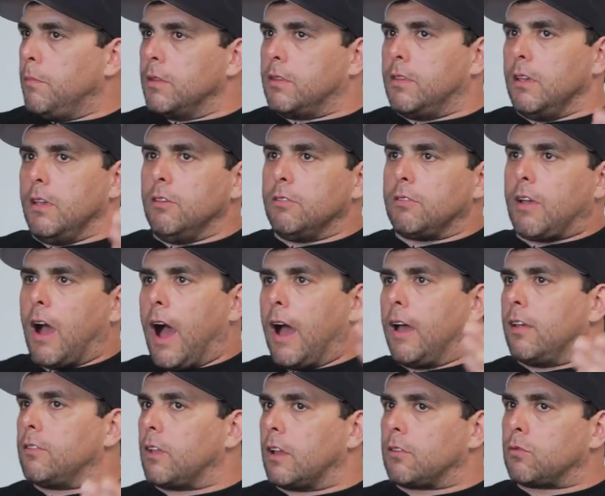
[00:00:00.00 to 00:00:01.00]
But these
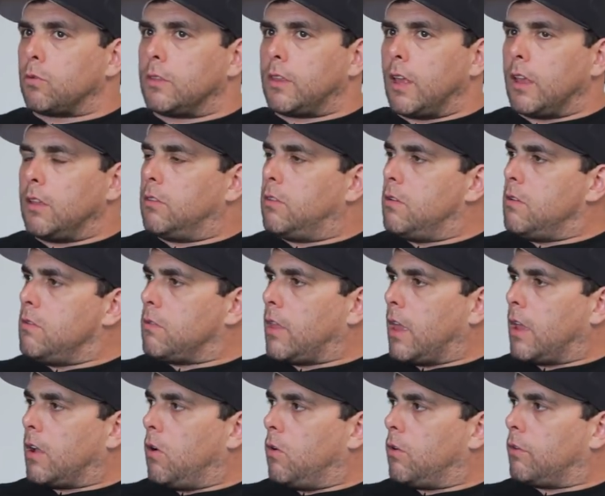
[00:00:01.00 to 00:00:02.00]
guys, that's what they do.
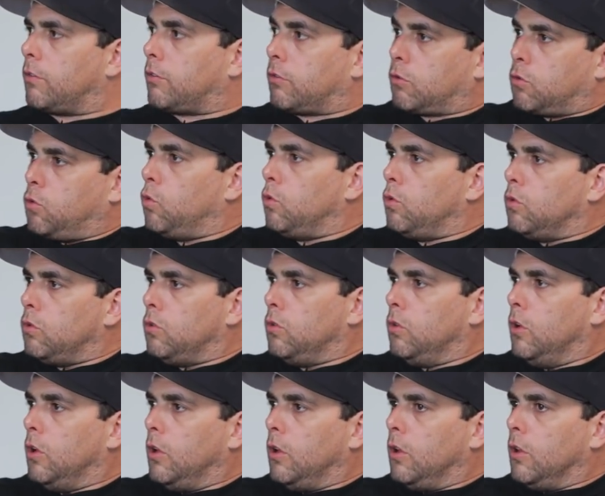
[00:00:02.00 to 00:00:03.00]
They go to
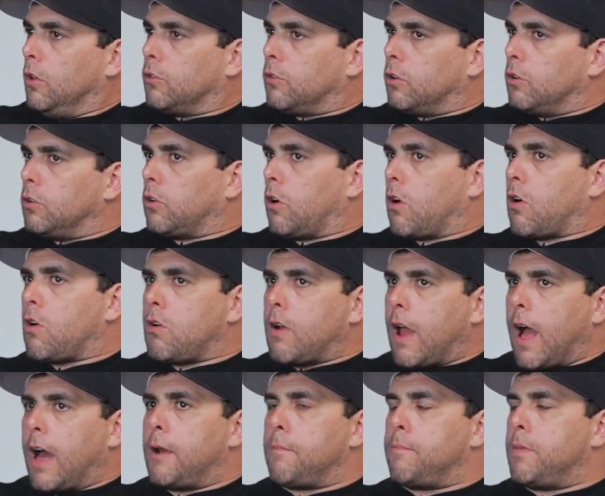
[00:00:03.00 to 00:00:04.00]
school to learn
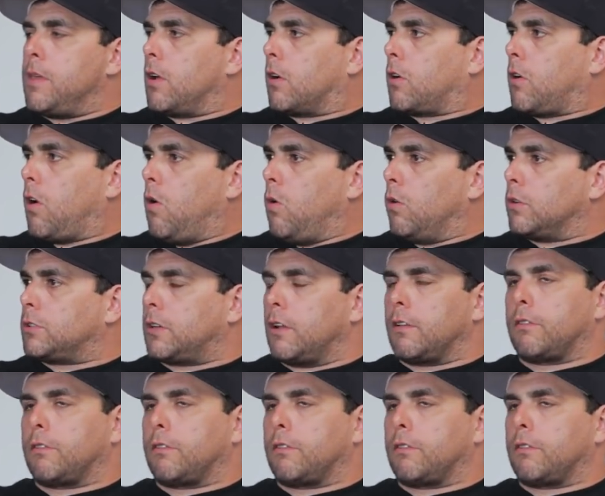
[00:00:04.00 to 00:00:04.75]
how to be a coach.